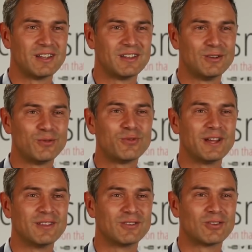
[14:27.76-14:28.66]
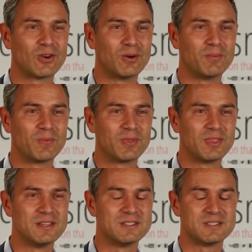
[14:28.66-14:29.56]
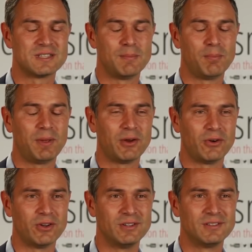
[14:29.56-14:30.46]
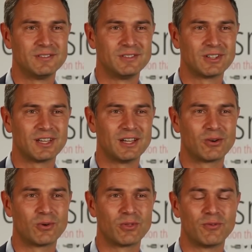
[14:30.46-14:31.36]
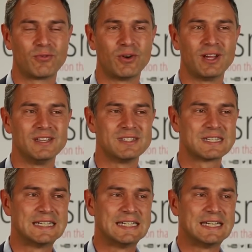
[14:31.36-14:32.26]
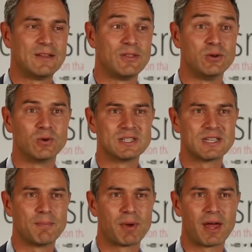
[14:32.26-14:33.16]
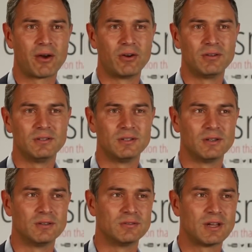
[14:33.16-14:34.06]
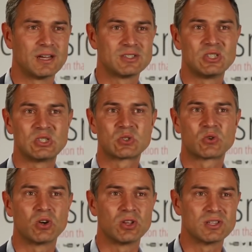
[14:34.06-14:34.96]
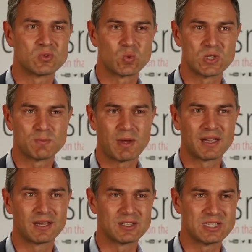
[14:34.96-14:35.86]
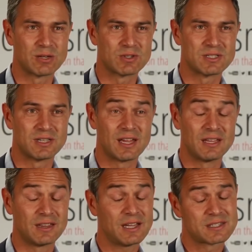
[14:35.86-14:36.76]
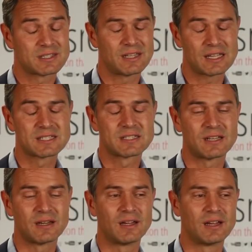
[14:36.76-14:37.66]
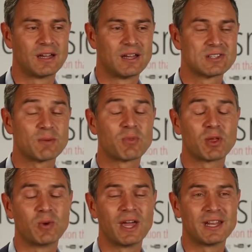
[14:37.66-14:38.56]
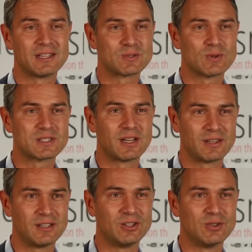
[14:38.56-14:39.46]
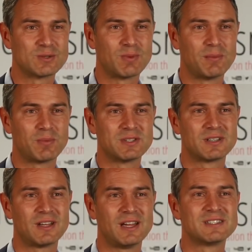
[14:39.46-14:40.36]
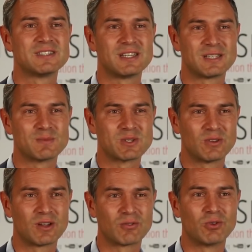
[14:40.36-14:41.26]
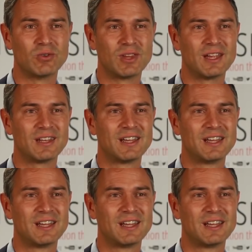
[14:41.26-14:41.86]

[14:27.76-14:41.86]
you find the term, this is imperial, okay, or the phrase, the US empire, you know, has destroyed the Swiss banking secrecy. That's something we had in Switzerland in the newspapers. NZZ am Sonntag wrote that.